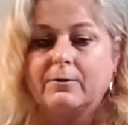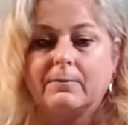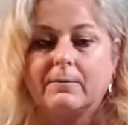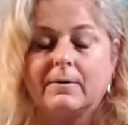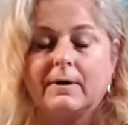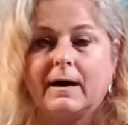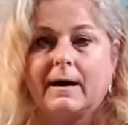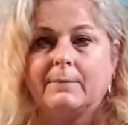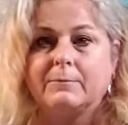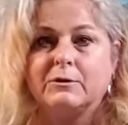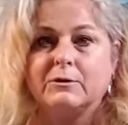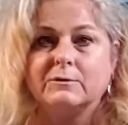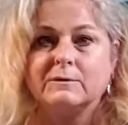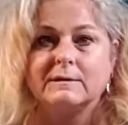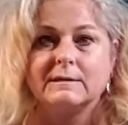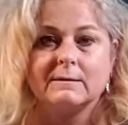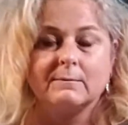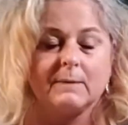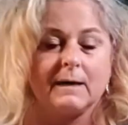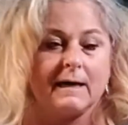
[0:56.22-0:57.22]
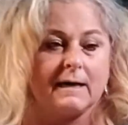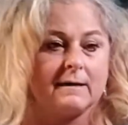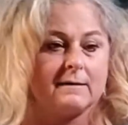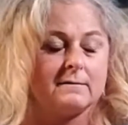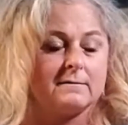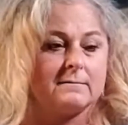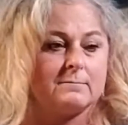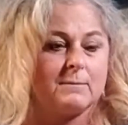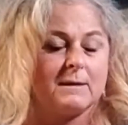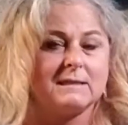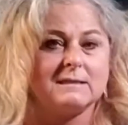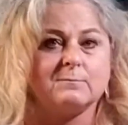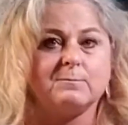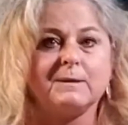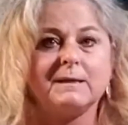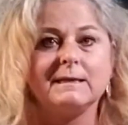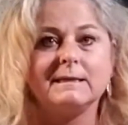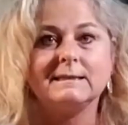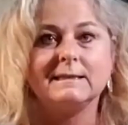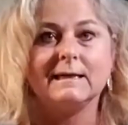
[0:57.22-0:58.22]
I'm using my
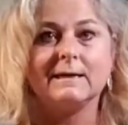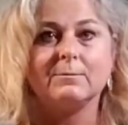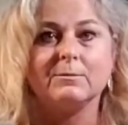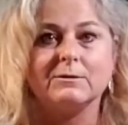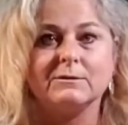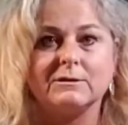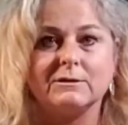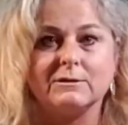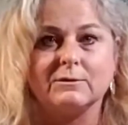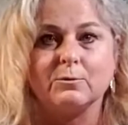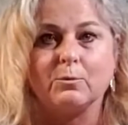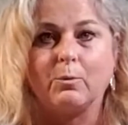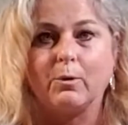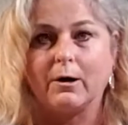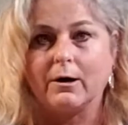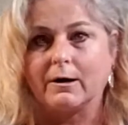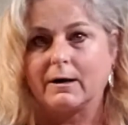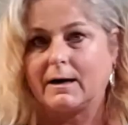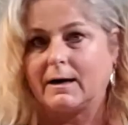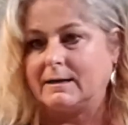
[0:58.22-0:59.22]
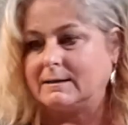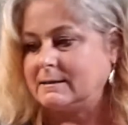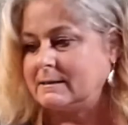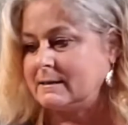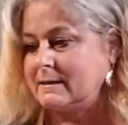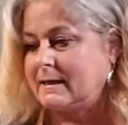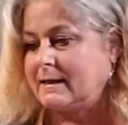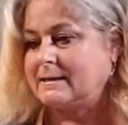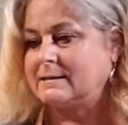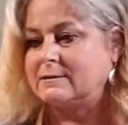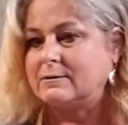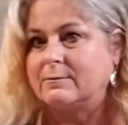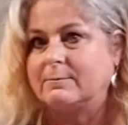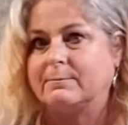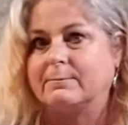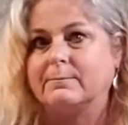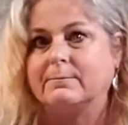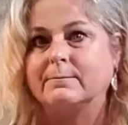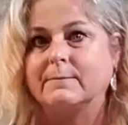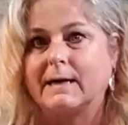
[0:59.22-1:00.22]
spinny table to work on tonight. So
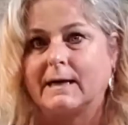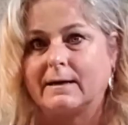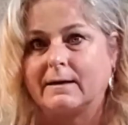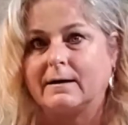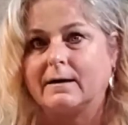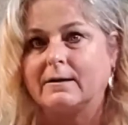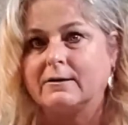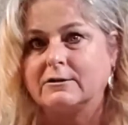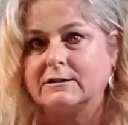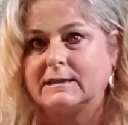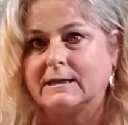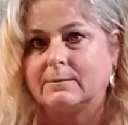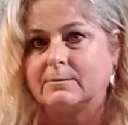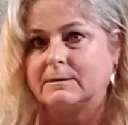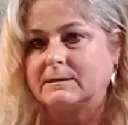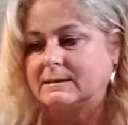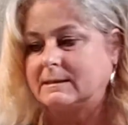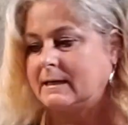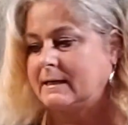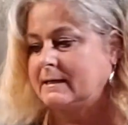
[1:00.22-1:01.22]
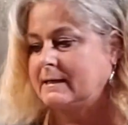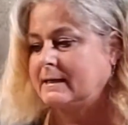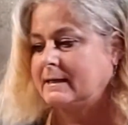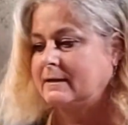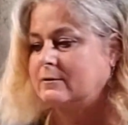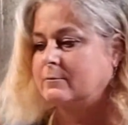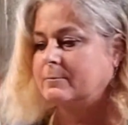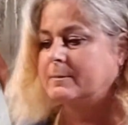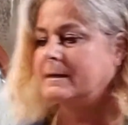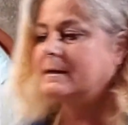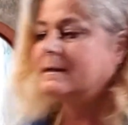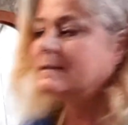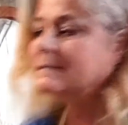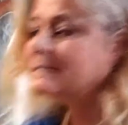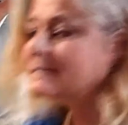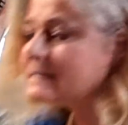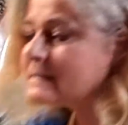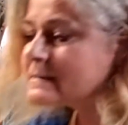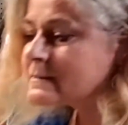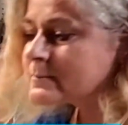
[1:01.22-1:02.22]
my other table's not here, but it's
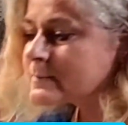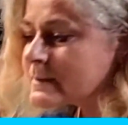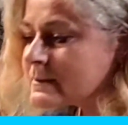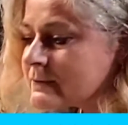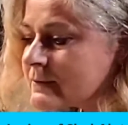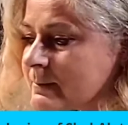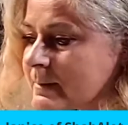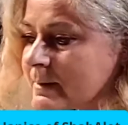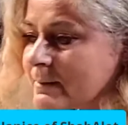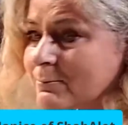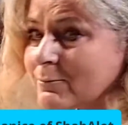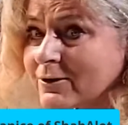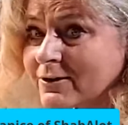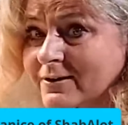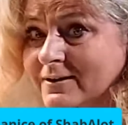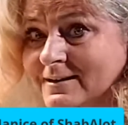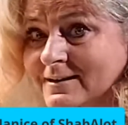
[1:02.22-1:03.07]
this one, remember?